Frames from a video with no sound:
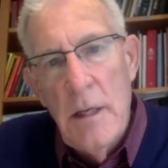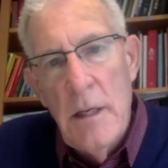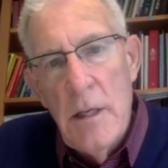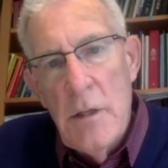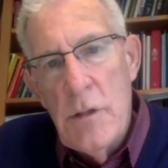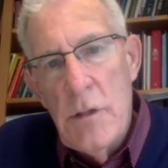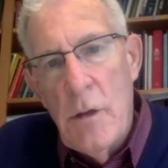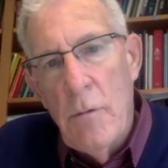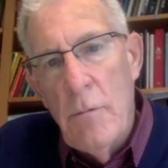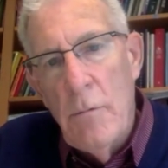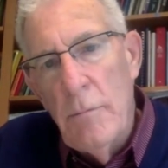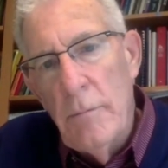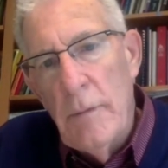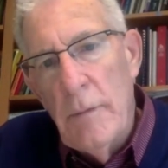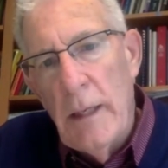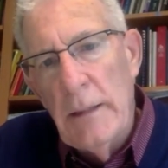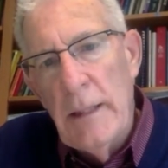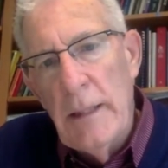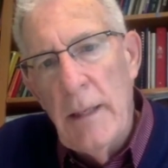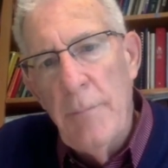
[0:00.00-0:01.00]
So
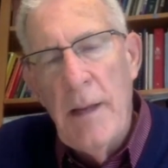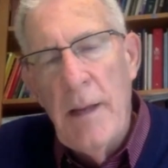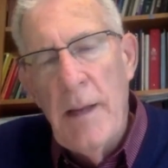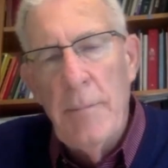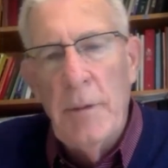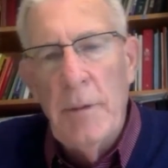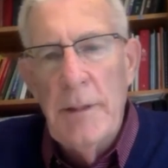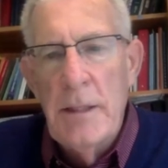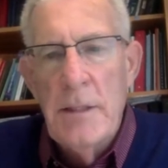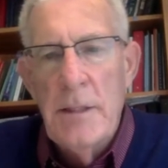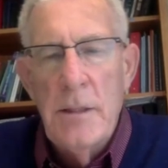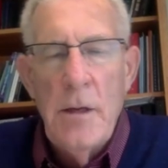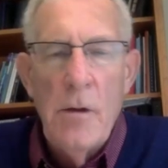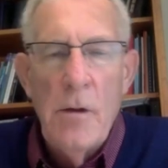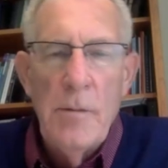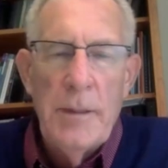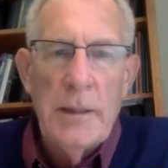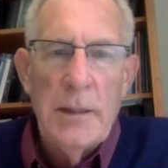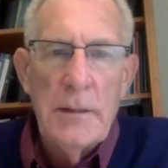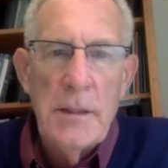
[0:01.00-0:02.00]
I think people need to
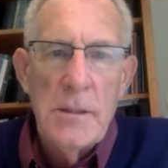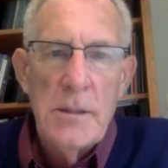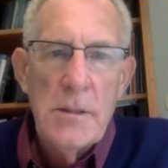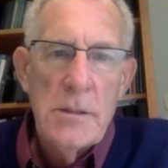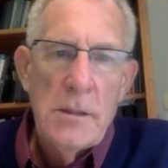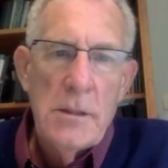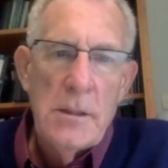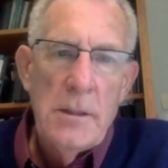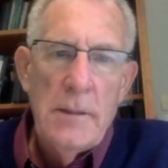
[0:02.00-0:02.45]
know about this.